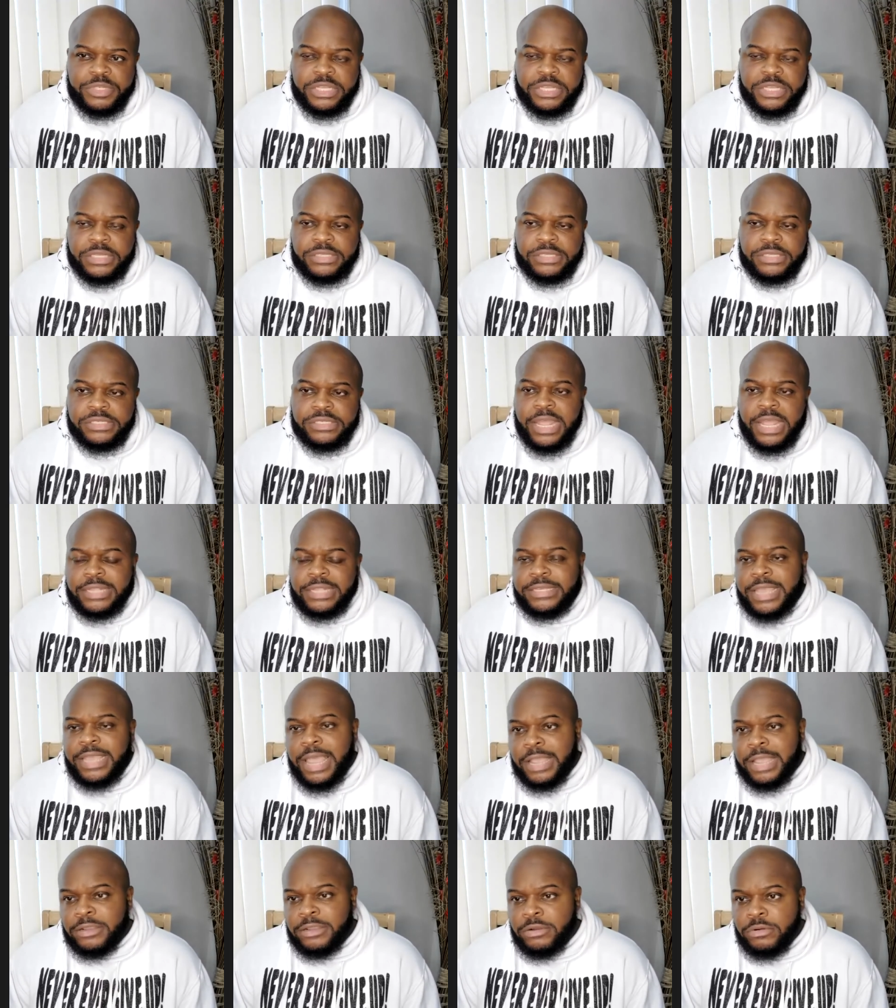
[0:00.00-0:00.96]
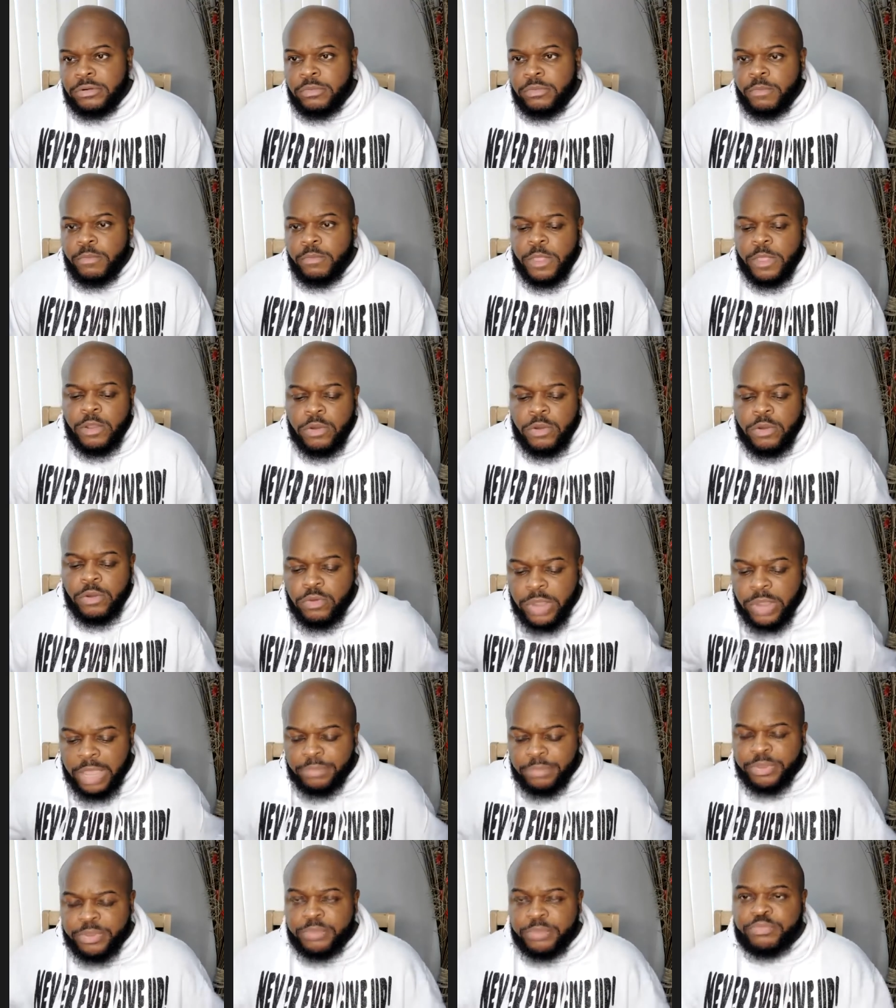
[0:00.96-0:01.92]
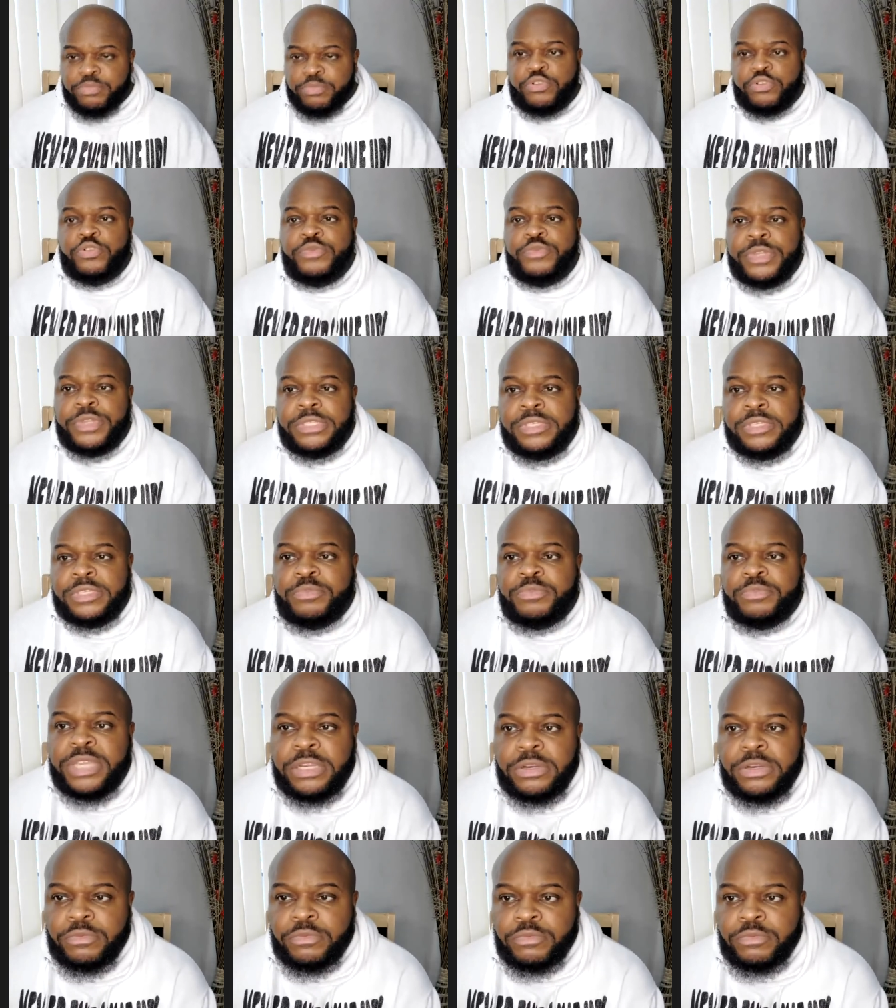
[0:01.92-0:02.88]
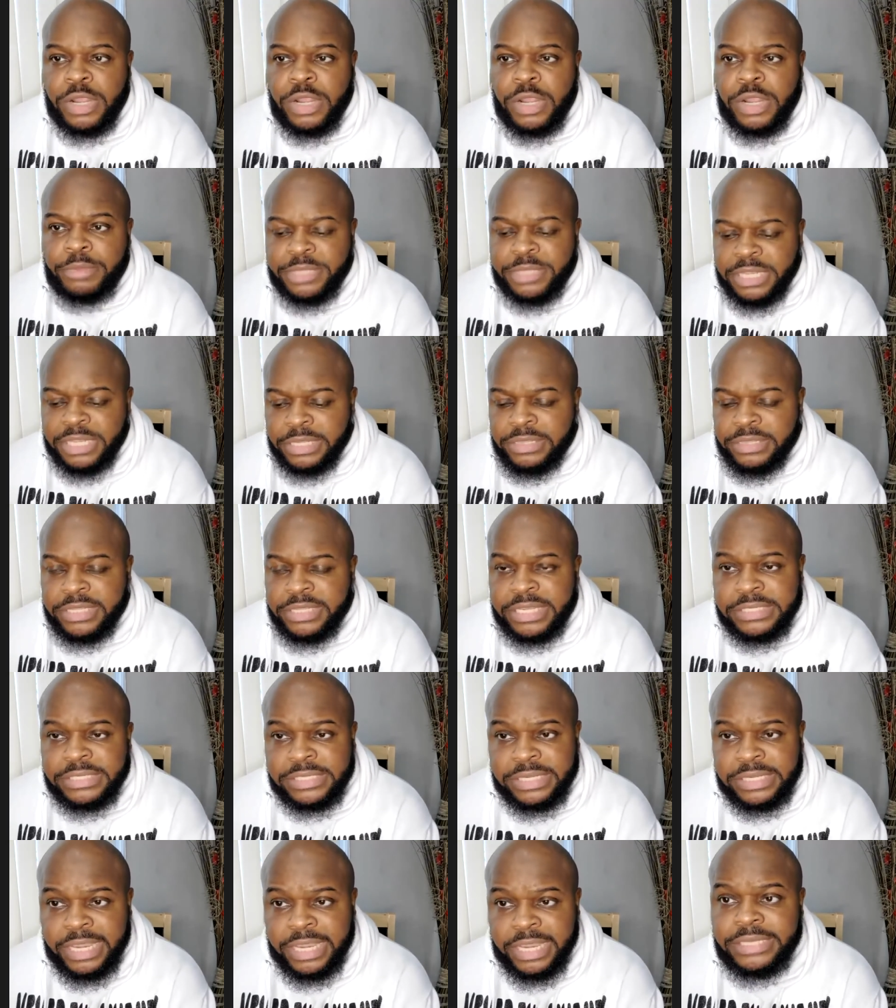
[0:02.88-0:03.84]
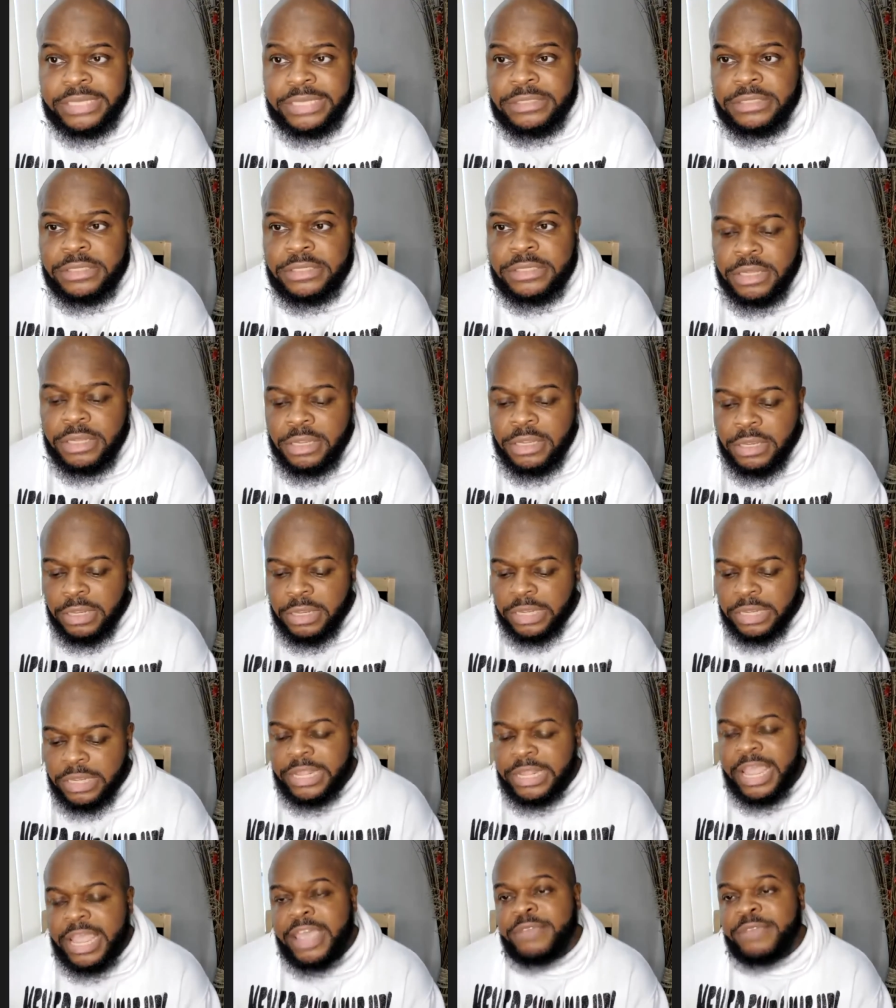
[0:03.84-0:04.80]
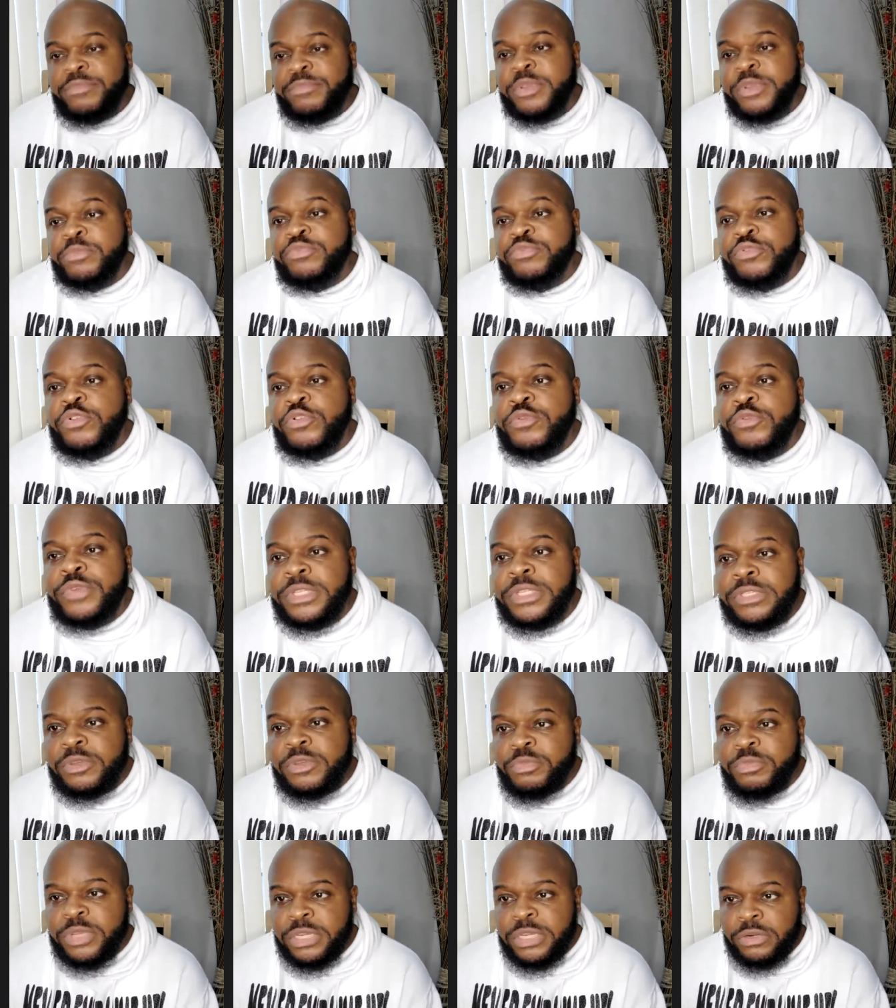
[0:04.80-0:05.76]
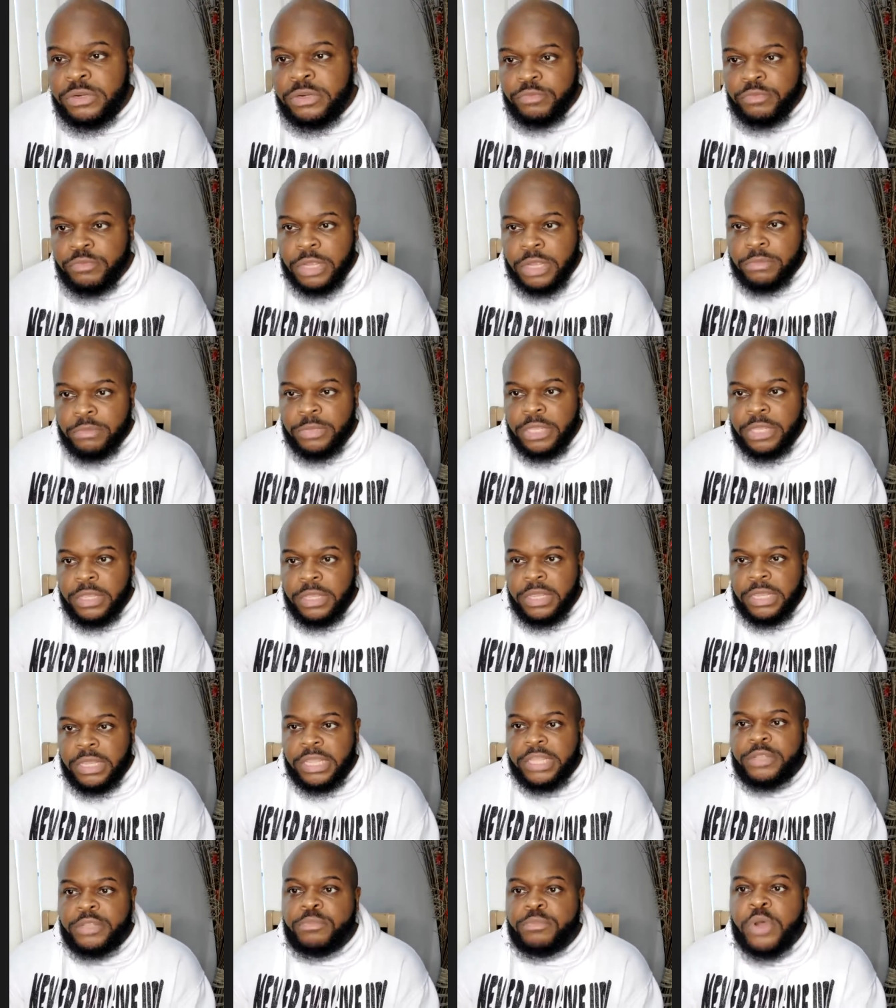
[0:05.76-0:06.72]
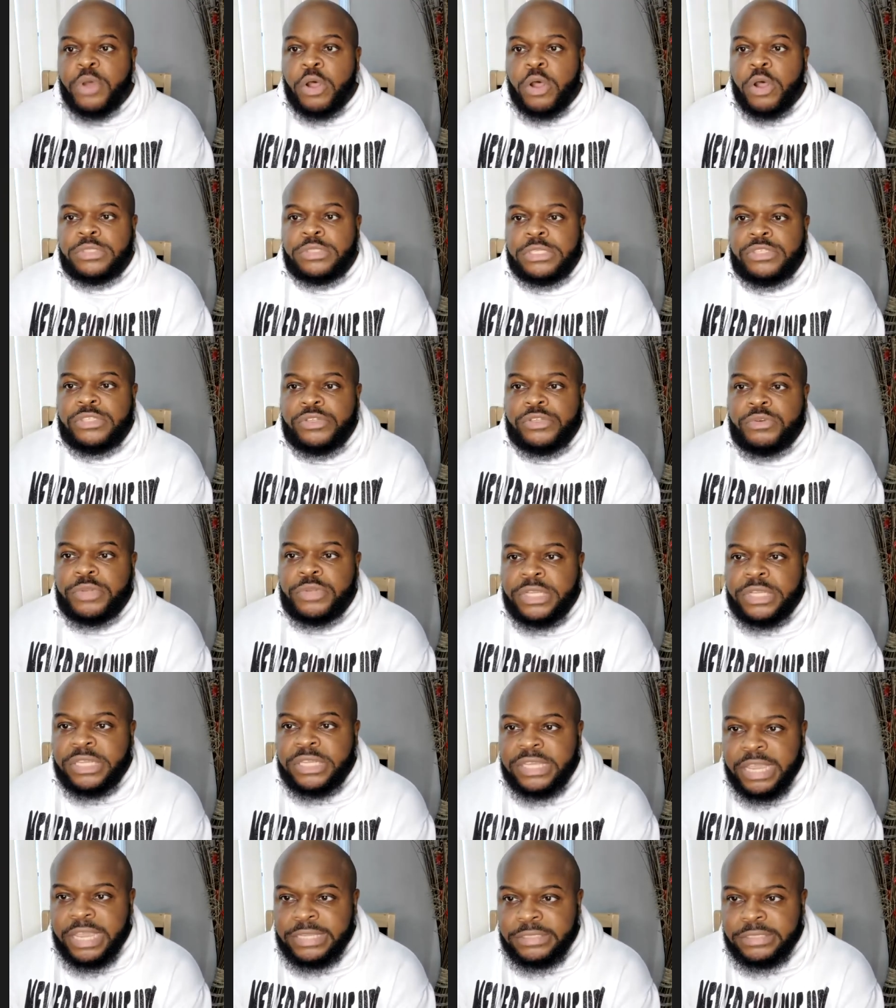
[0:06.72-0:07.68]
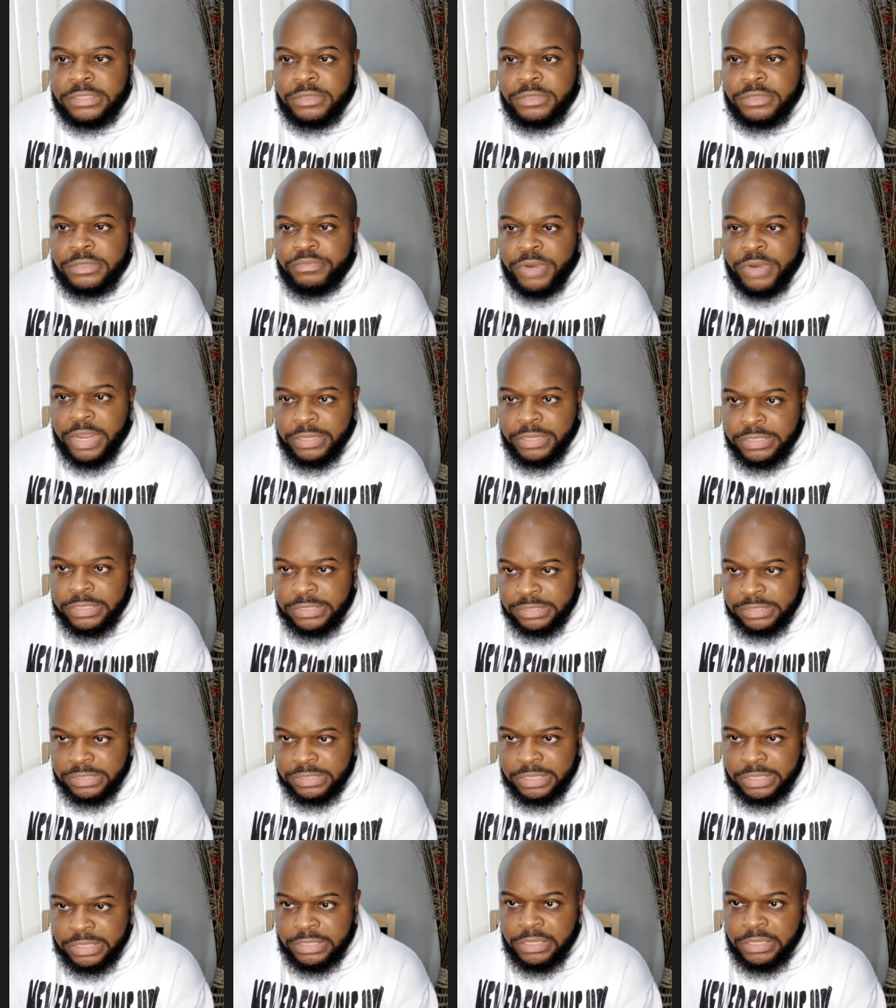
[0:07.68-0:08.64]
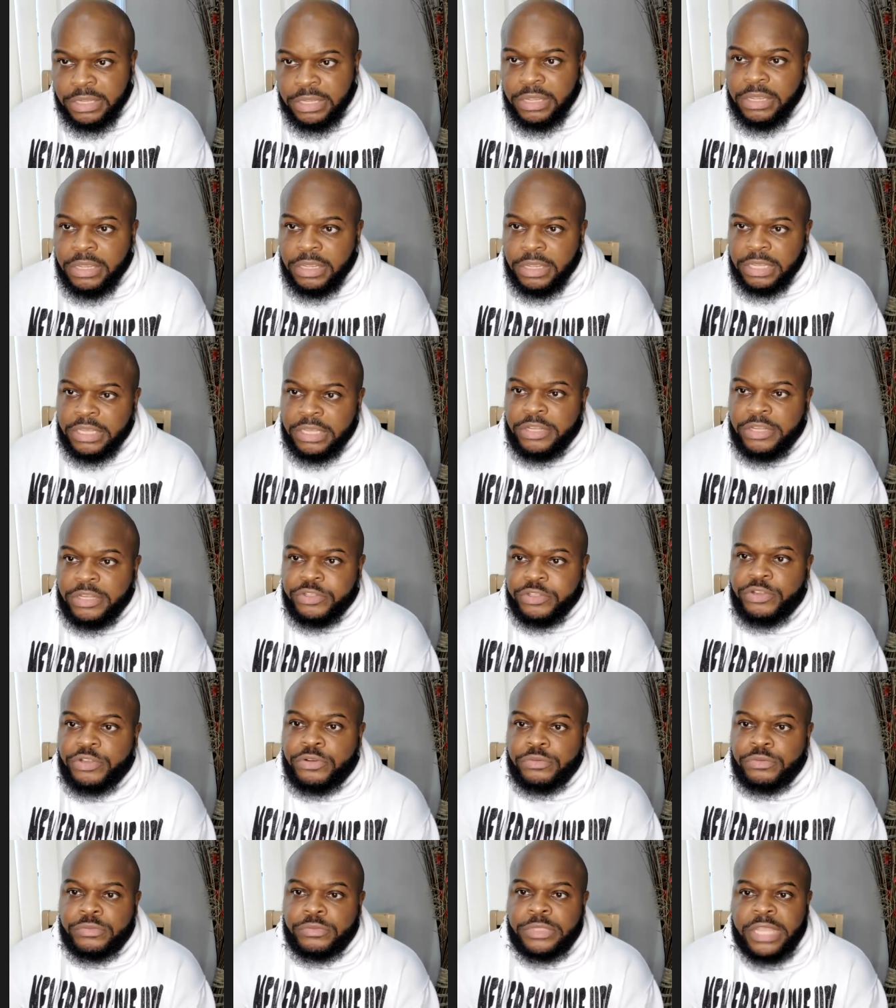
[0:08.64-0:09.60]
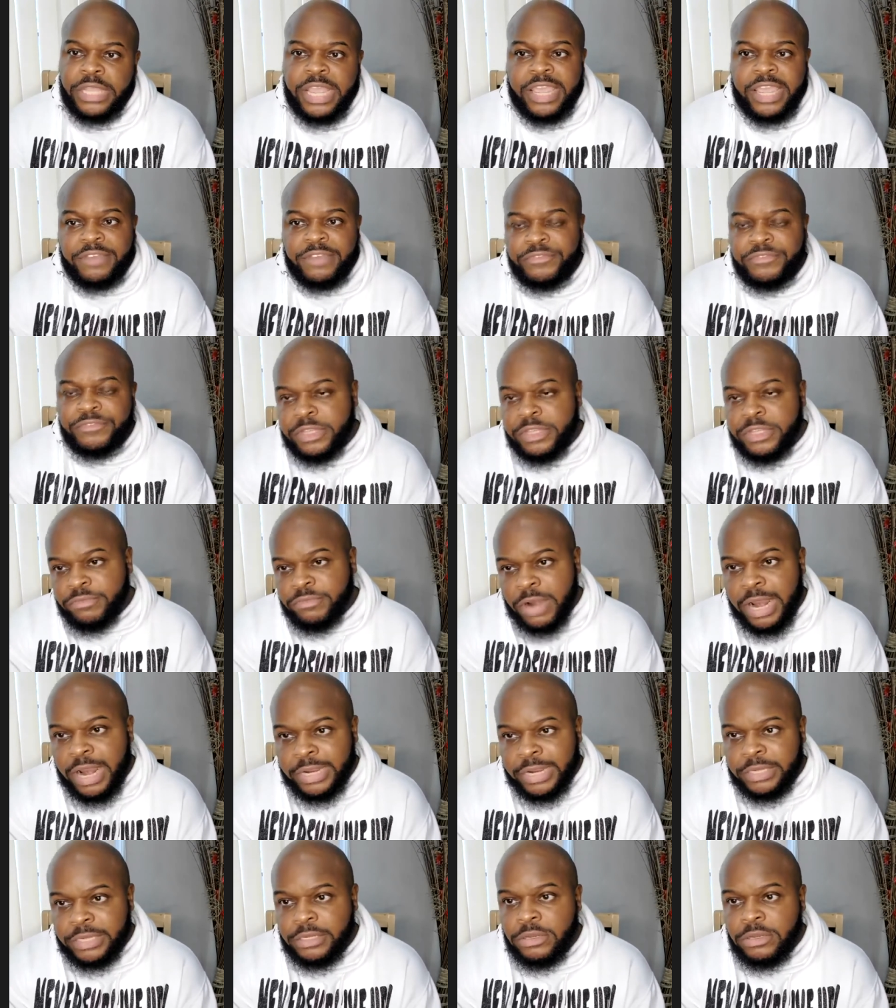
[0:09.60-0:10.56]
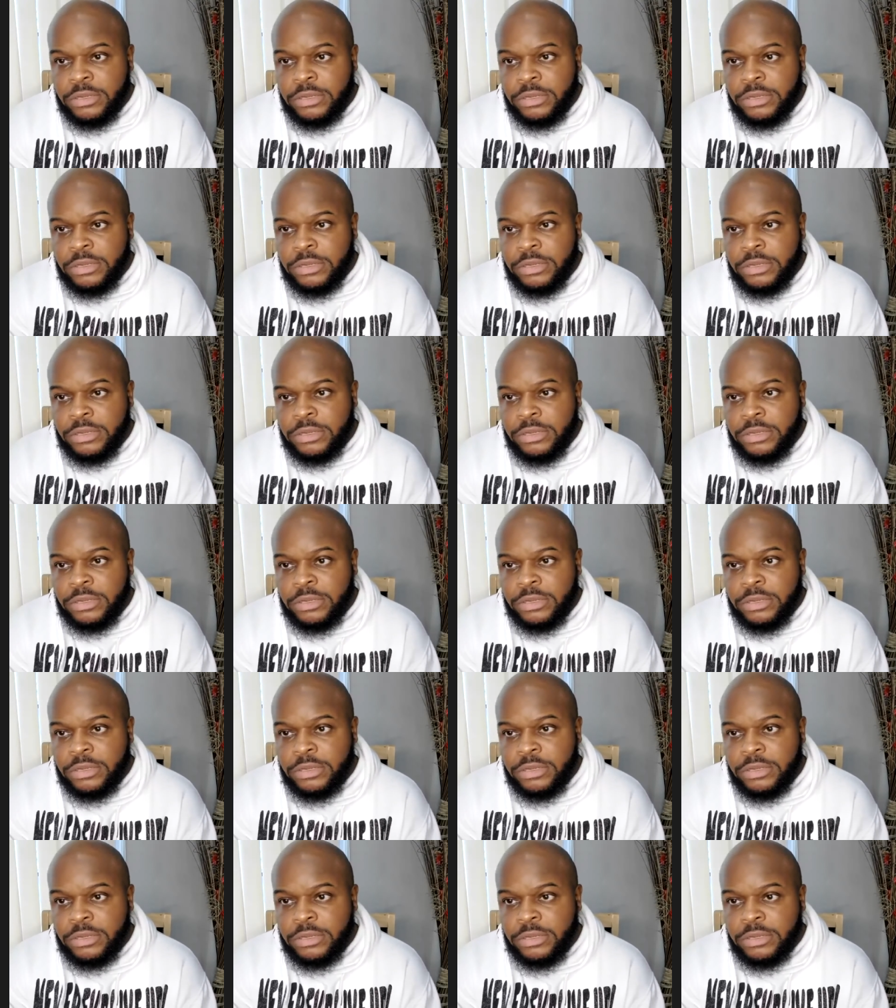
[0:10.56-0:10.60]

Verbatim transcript: and Santiago, who have been proven to be corrupt in this case and have been proven to be corrupt in a multitude of cases around this city, including Anthony Wright,